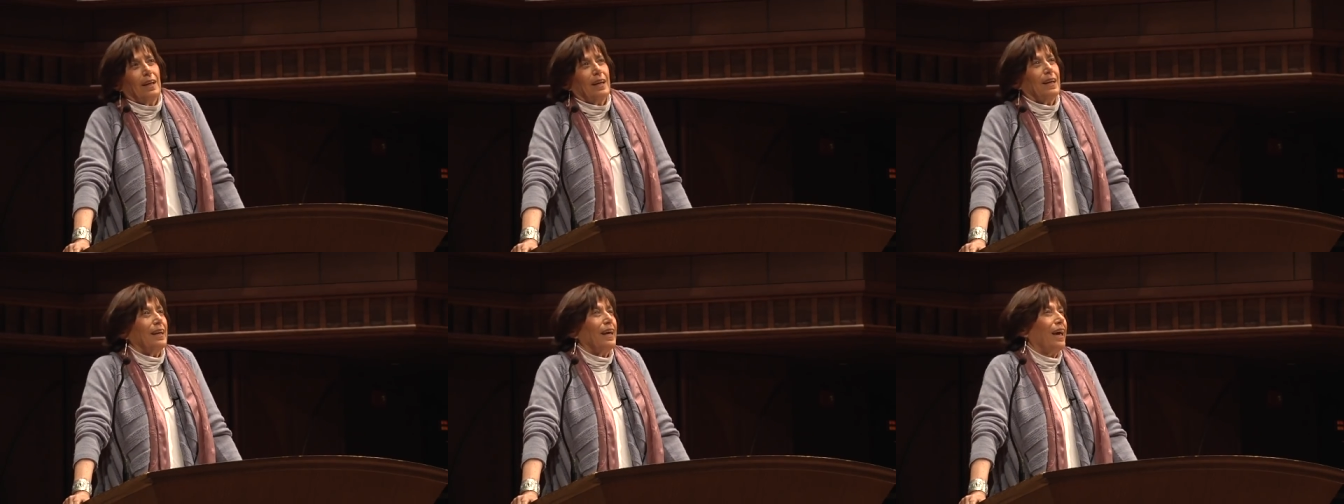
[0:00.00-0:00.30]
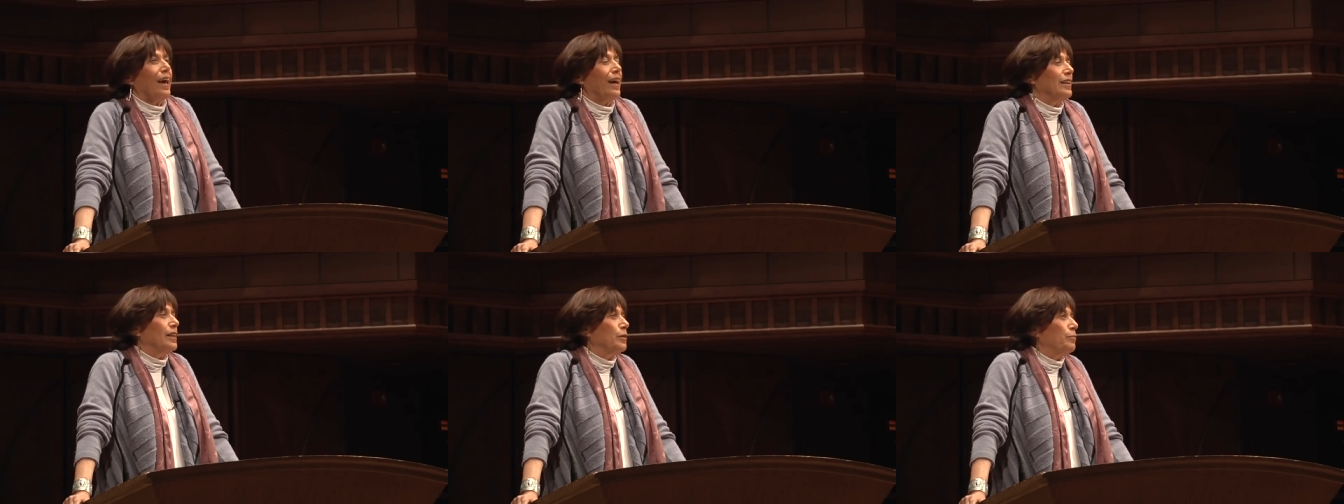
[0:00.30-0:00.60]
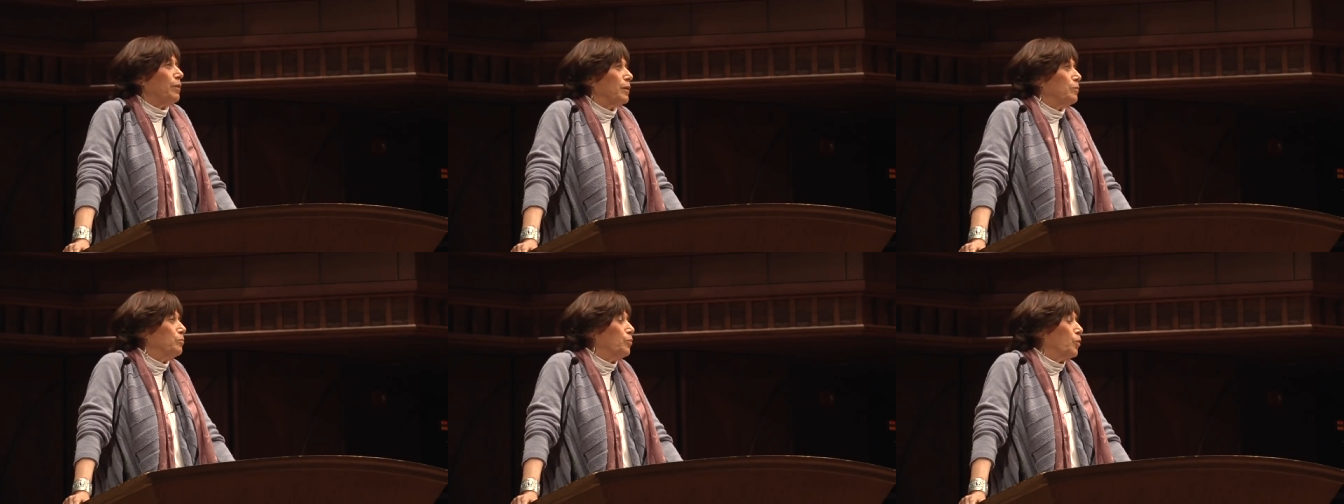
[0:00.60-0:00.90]
cant
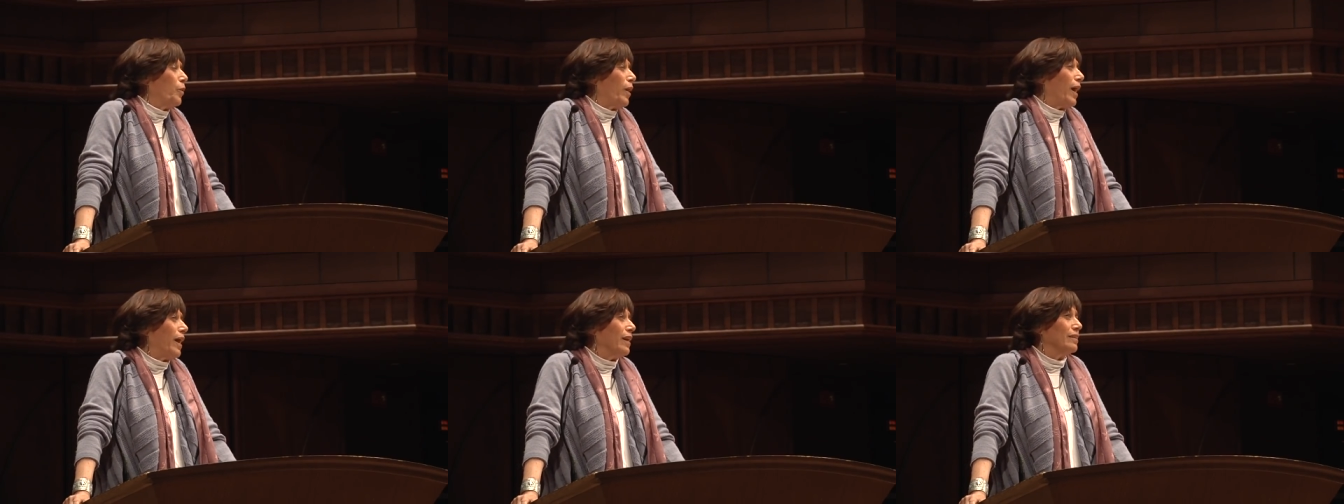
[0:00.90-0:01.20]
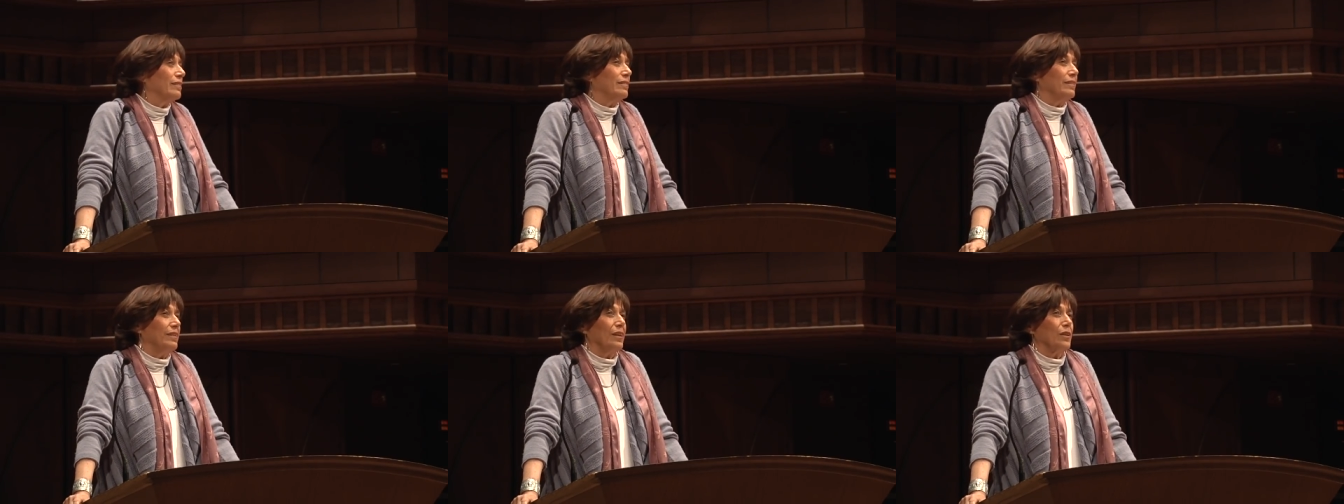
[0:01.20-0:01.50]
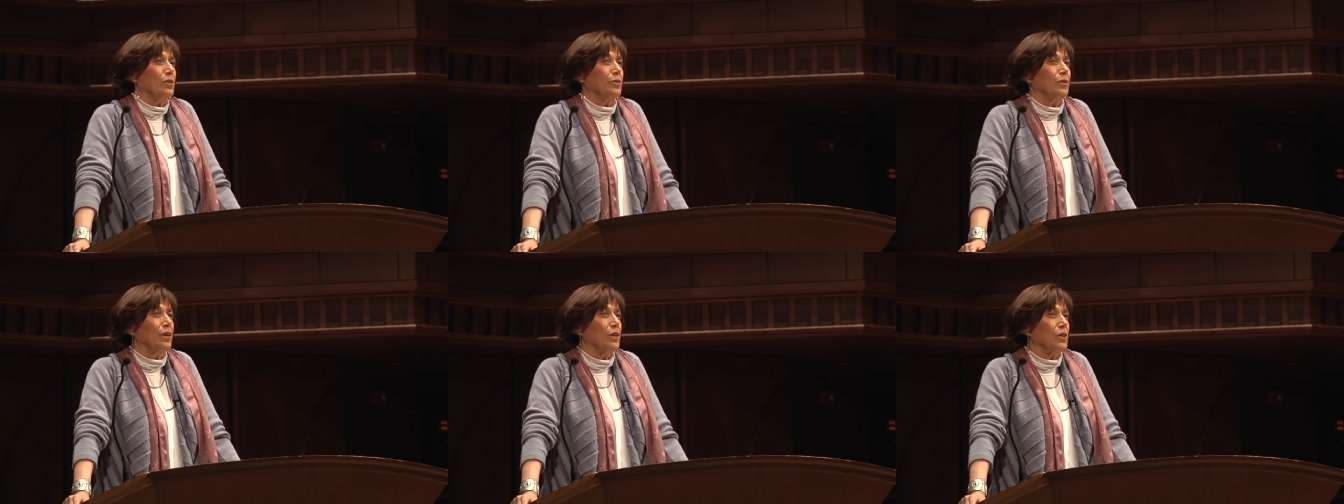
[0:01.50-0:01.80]
about morality and
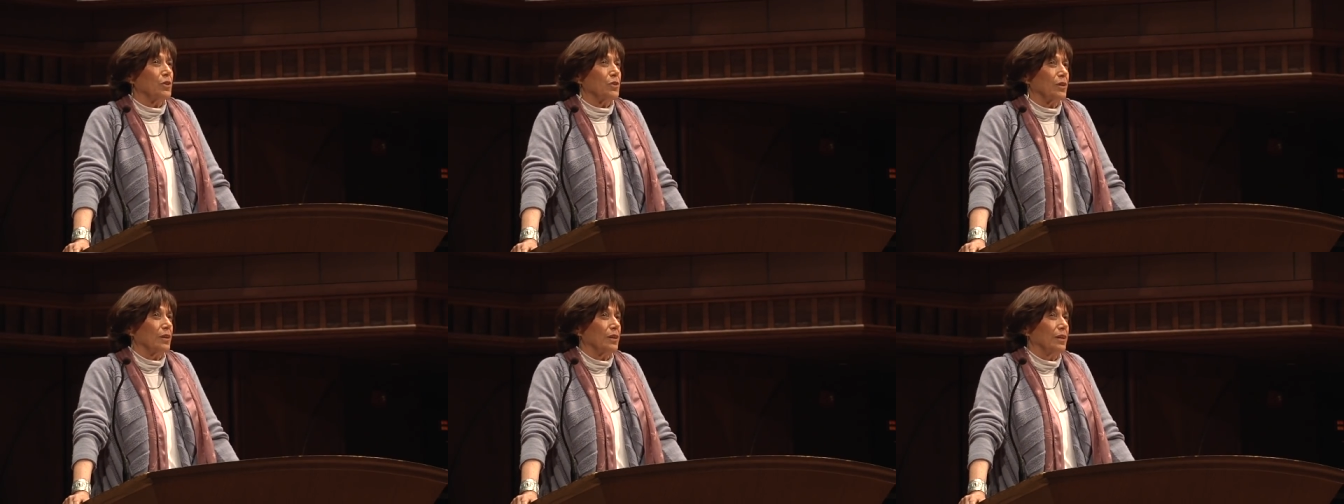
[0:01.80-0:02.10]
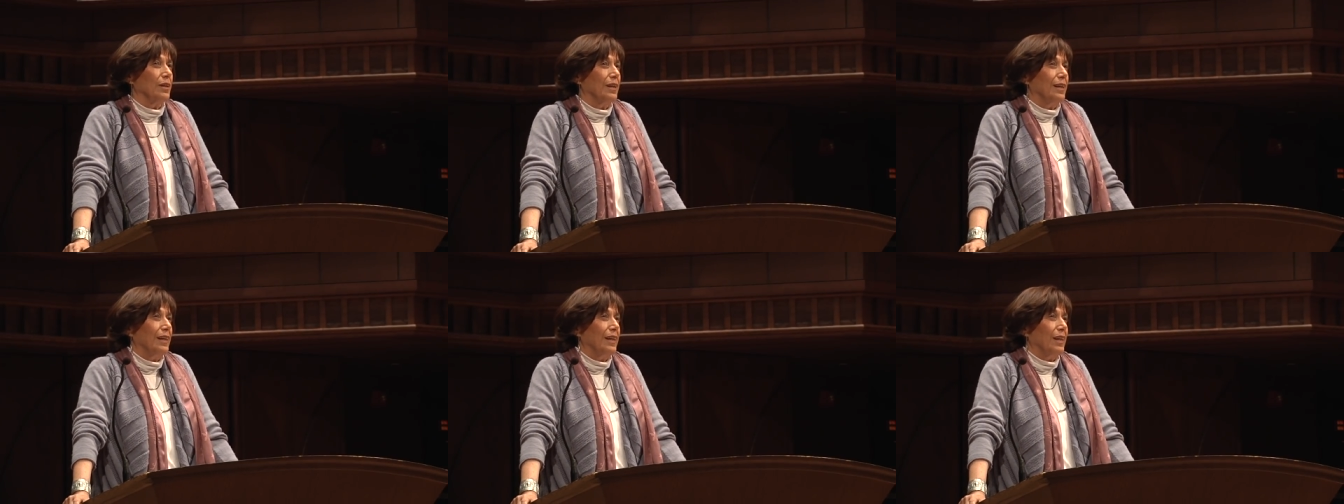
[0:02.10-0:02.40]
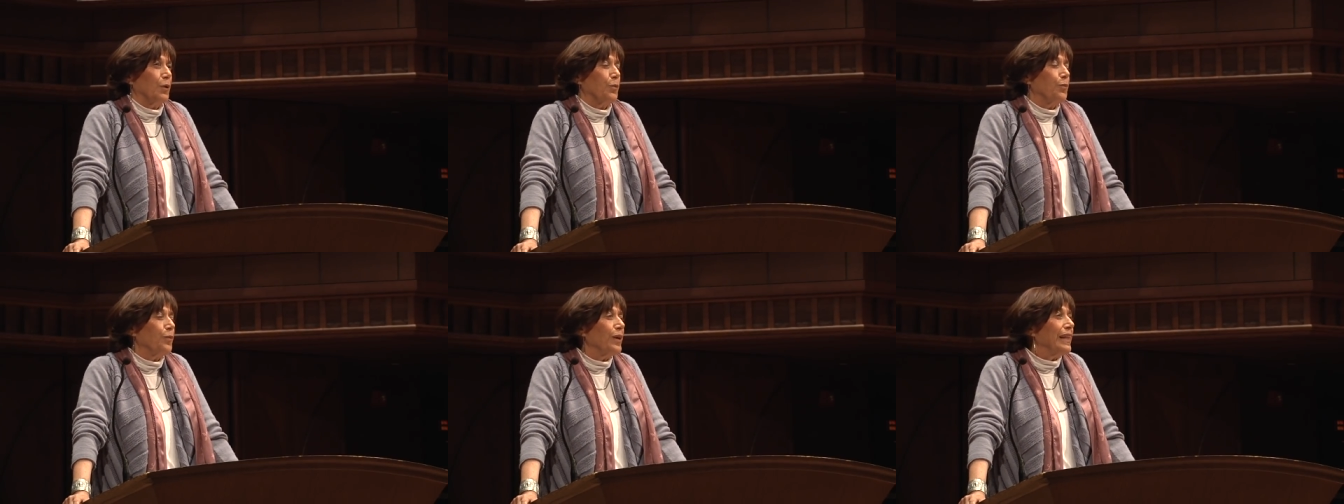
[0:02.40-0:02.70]
tradition
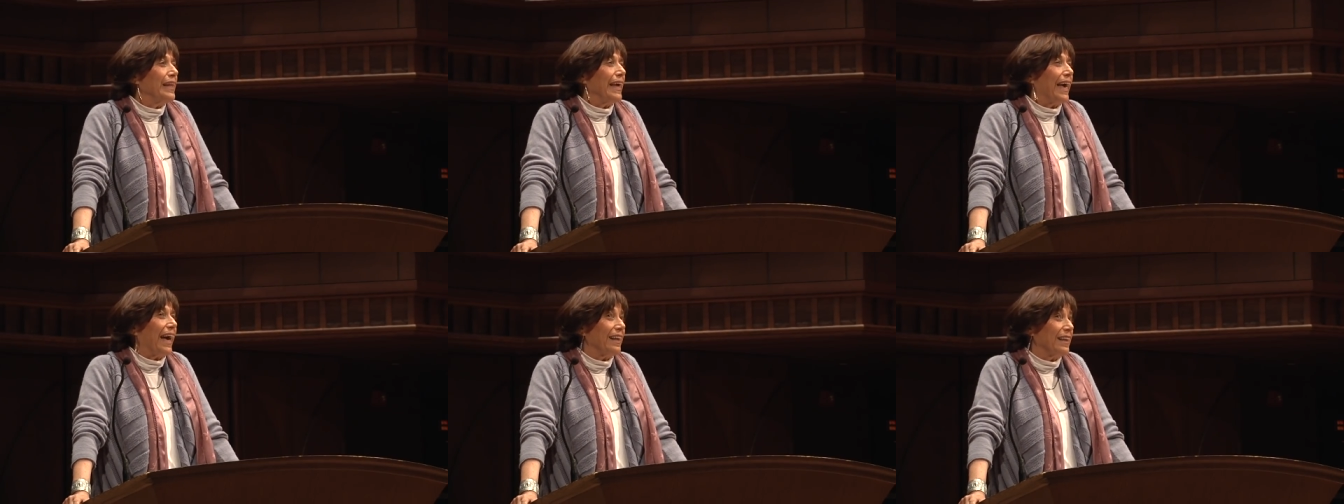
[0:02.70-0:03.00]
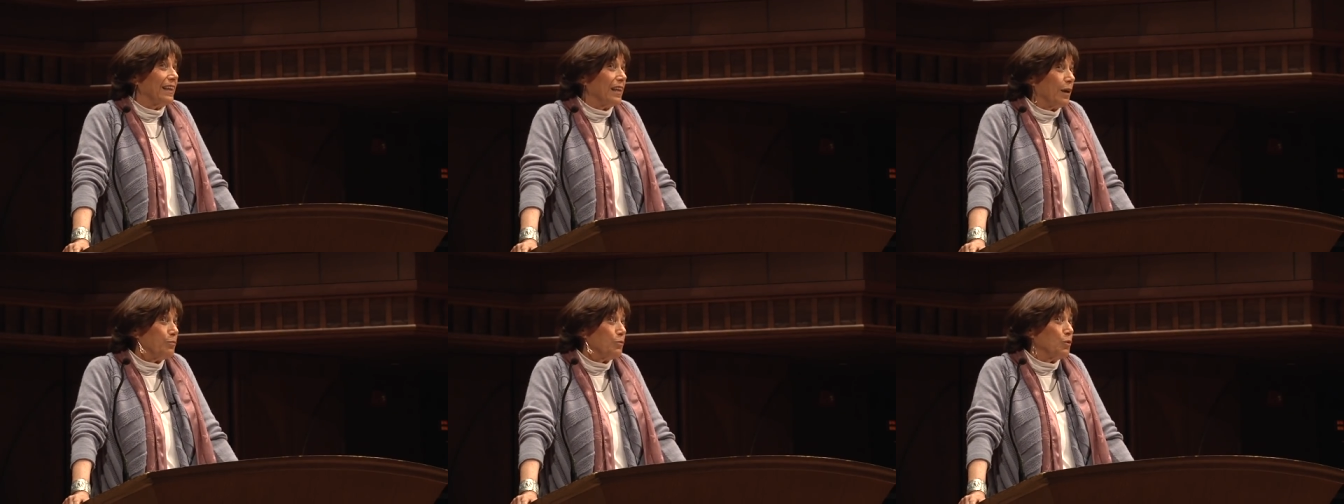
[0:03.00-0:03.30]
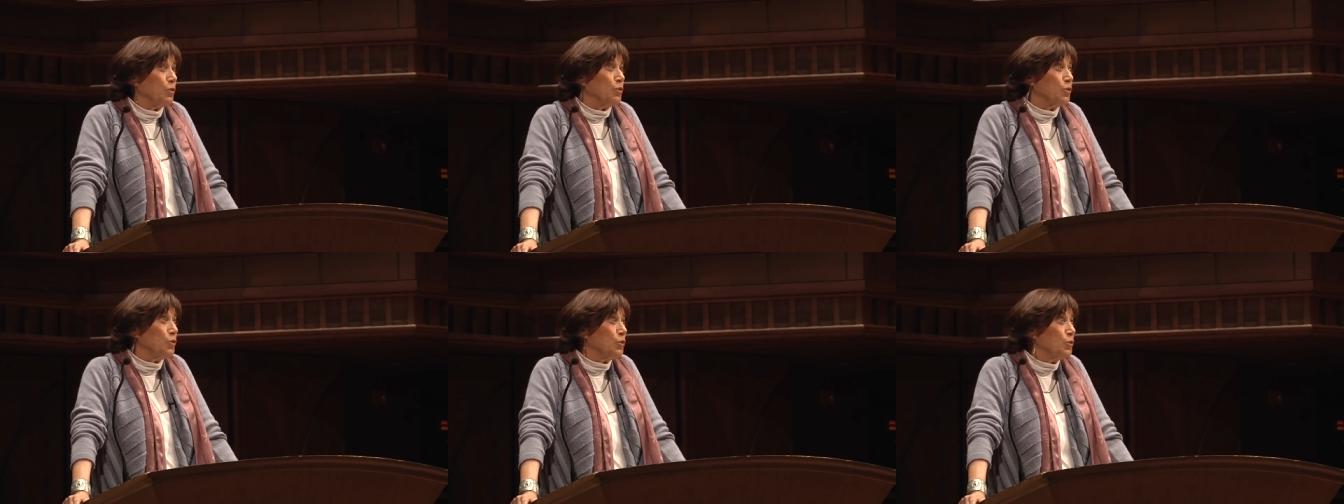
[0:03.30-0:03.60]
really added up to
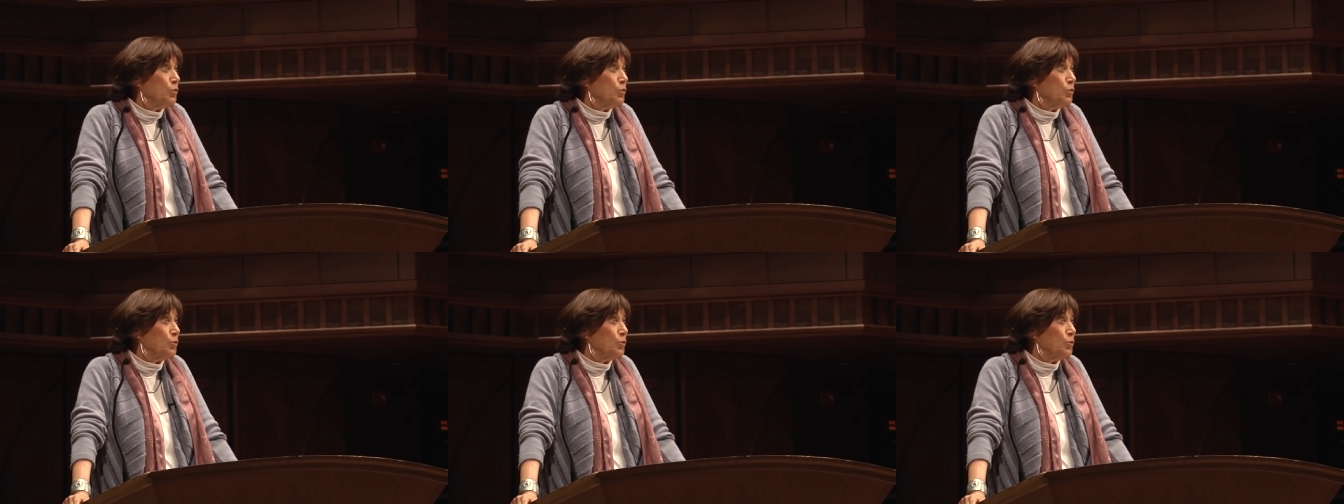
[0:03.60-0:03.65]
two